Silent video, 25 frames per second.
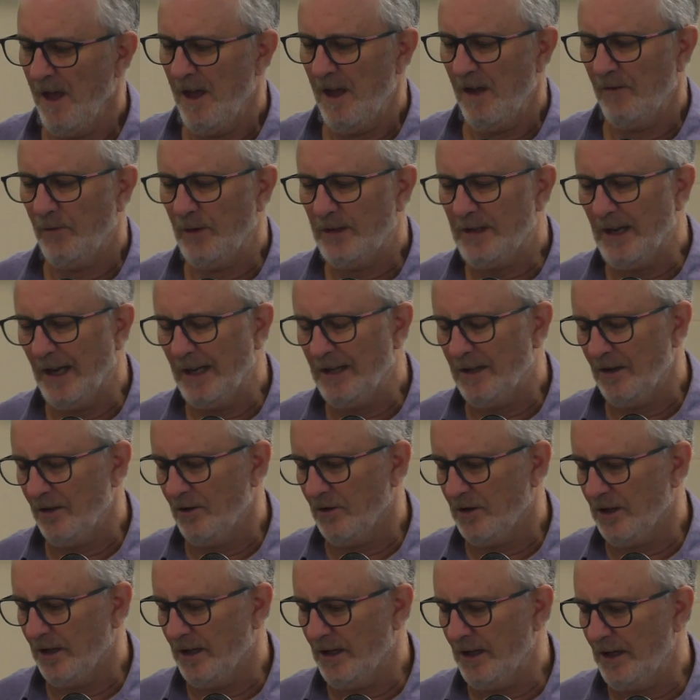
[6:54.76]
If we take a
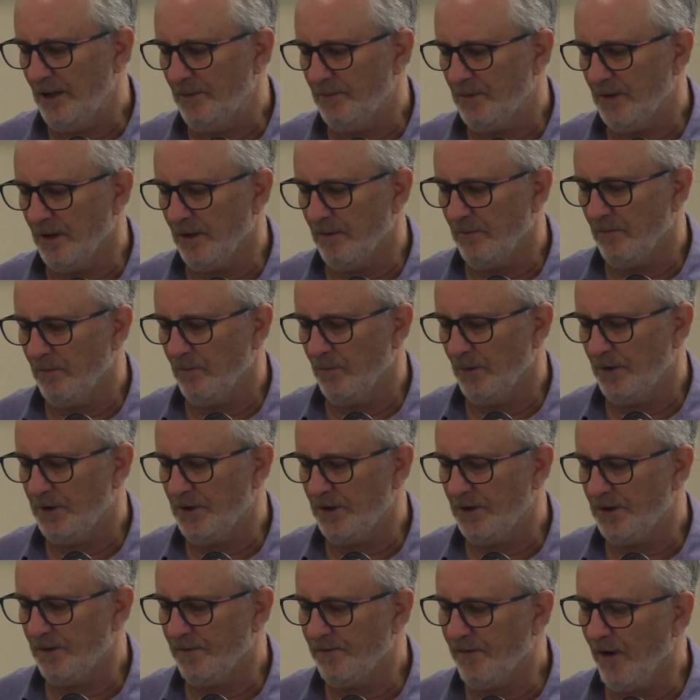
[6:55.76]
look at Egypt, which
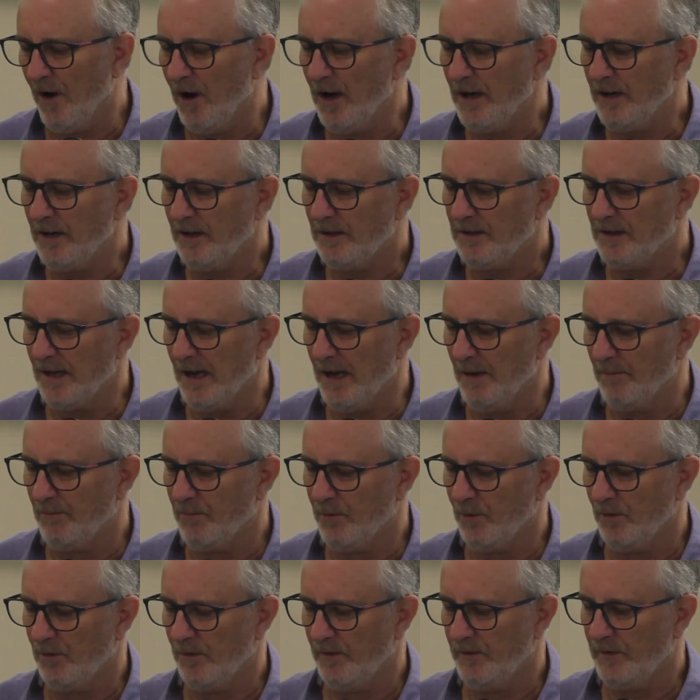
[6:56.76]
is a fine
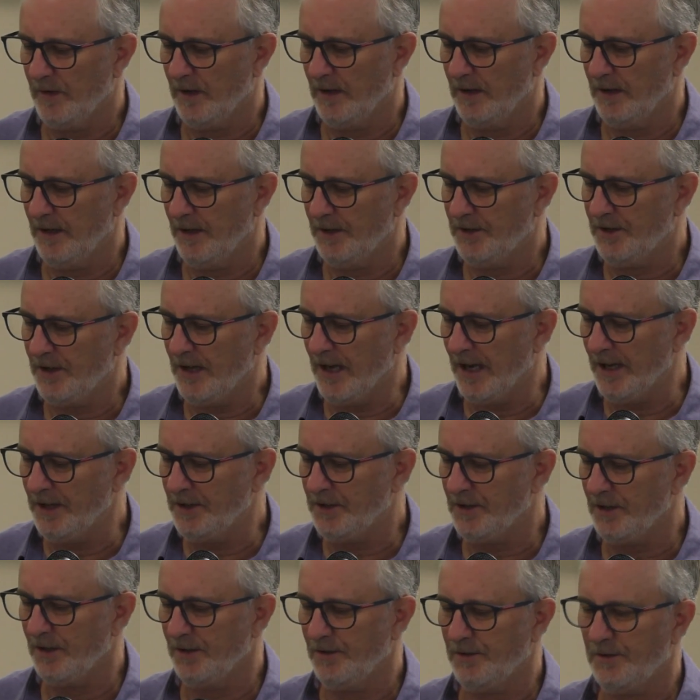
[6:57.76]
example of
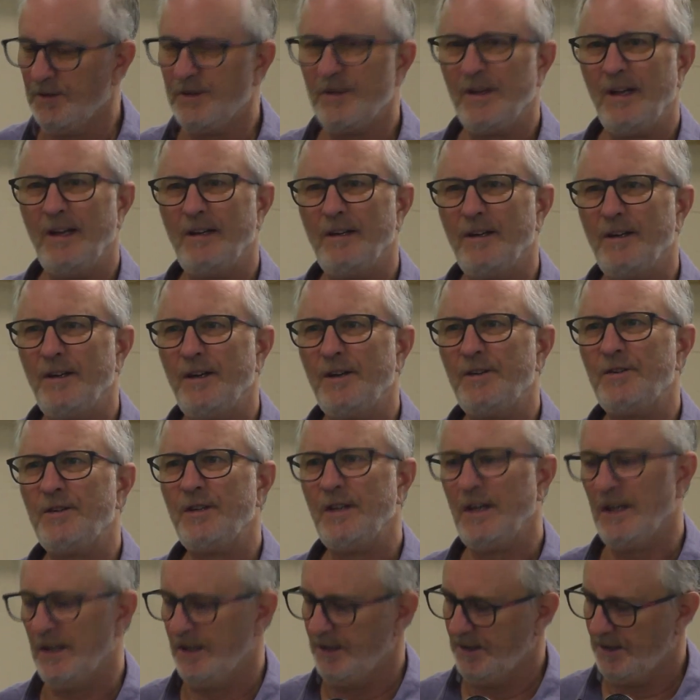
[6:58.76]
initiations and
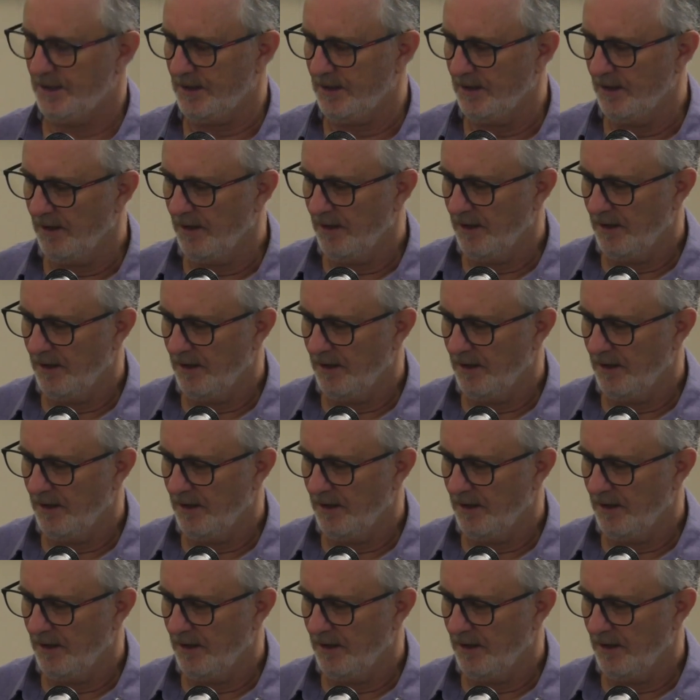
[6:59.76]
initiates,